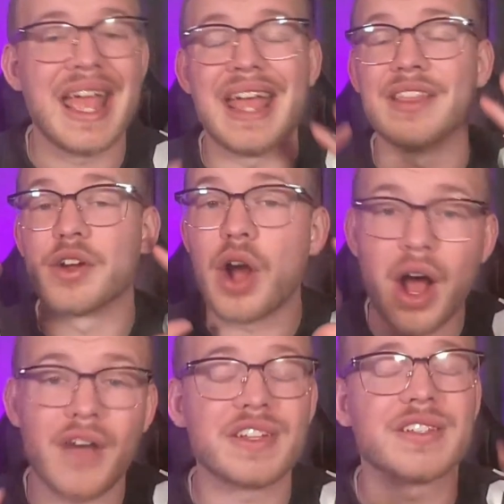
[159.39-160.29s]
And their
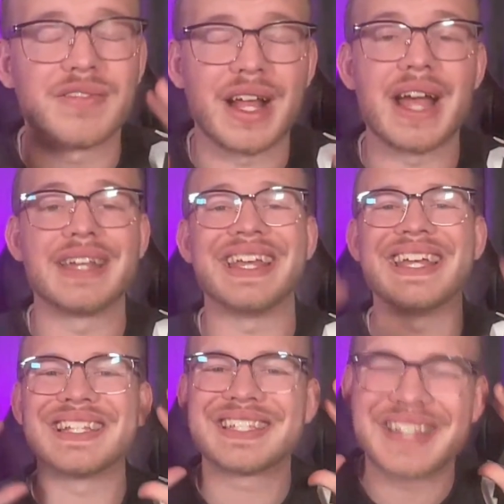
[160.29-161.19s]
offensive line
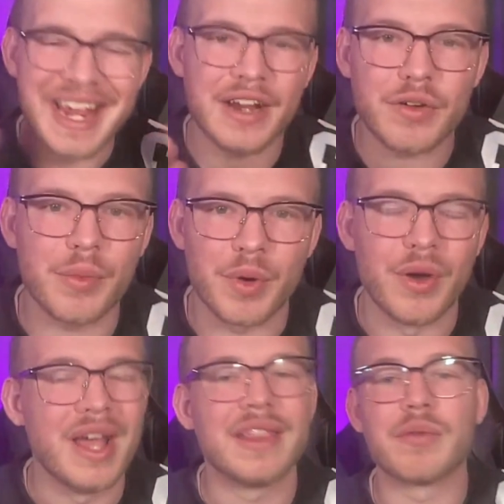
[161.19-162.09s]
is
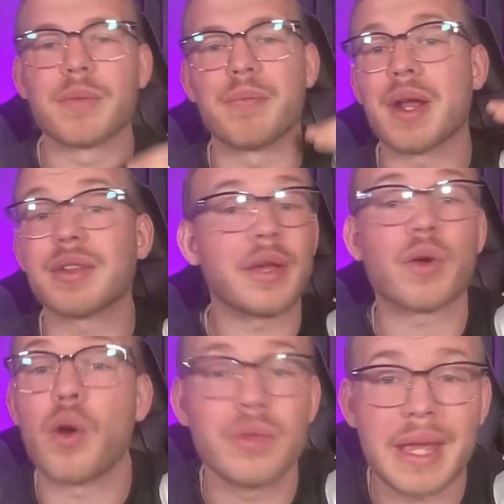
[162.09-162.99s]
terrible. They
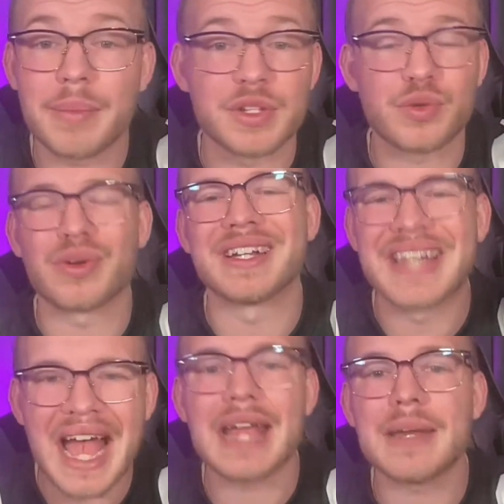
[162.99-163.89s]
were only able to score
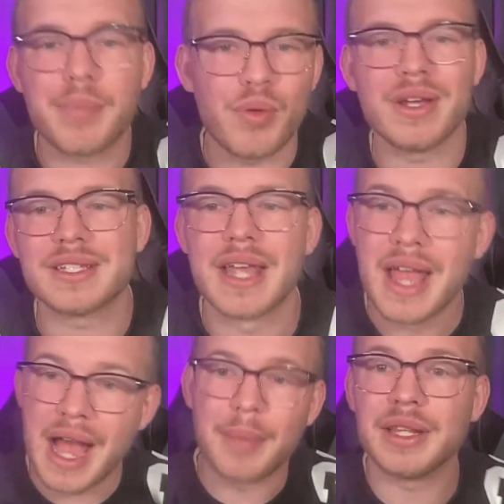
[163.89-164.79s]
9 points,
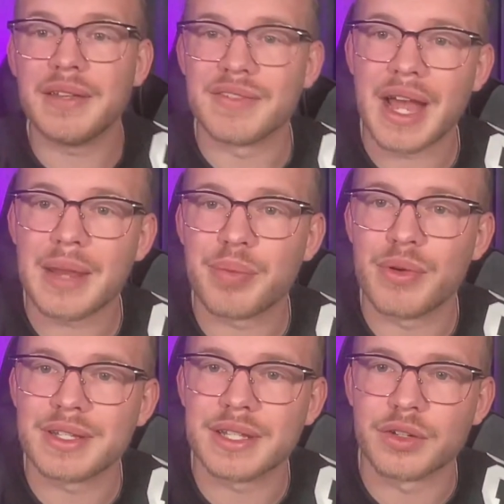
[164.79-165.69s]
I believe 9
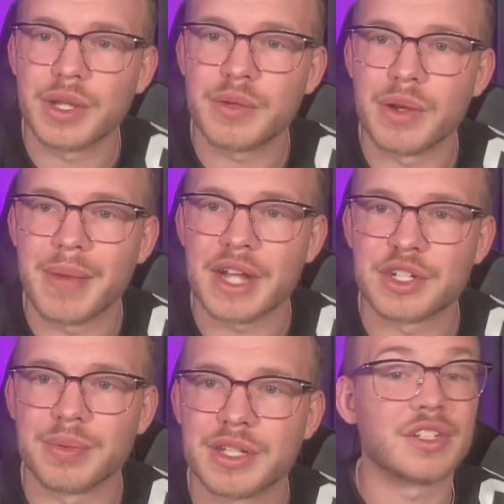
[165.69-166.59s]
points in their week 1
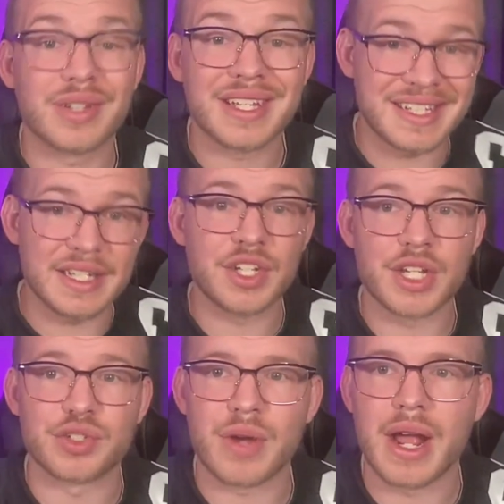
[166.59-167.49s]
matchup. Let's look at CJ
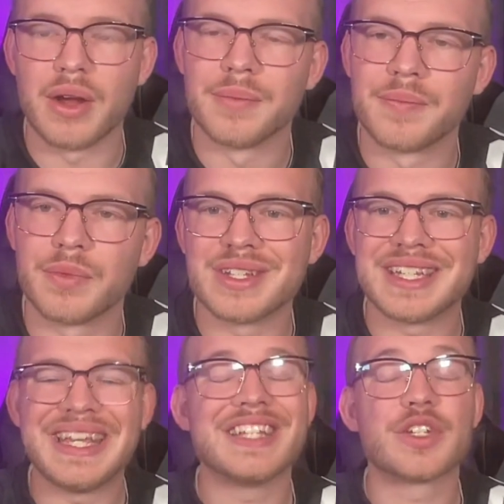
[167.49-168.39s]
Stroud. You can
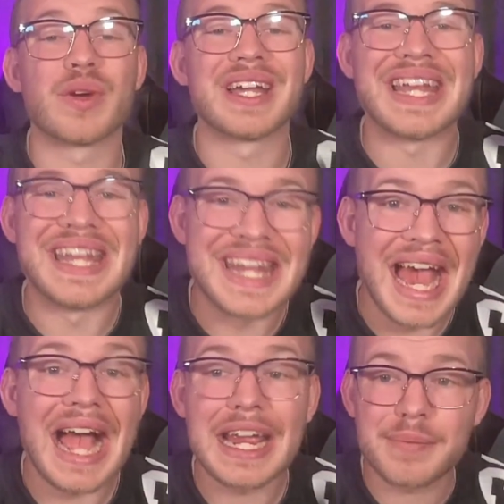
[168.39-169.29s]
see he scored
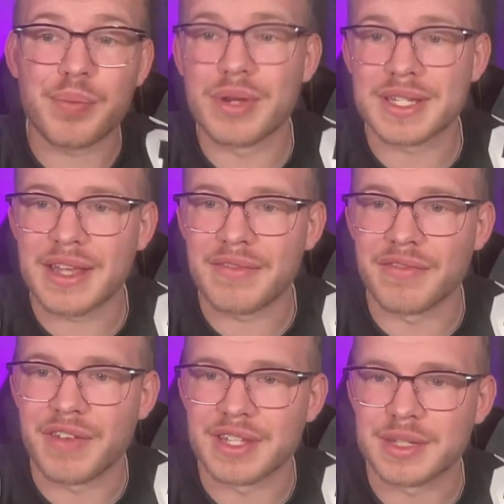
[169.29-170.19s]
9.7
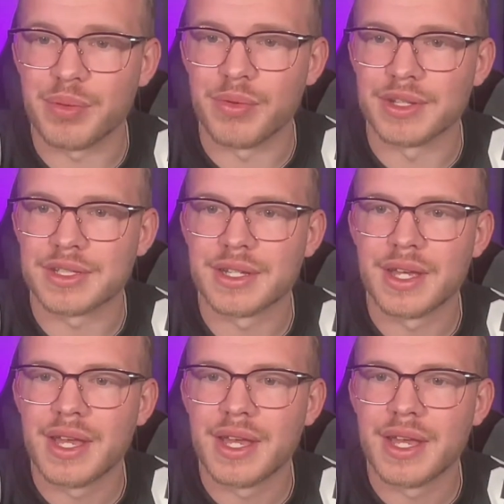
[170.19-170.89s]
fantasy points.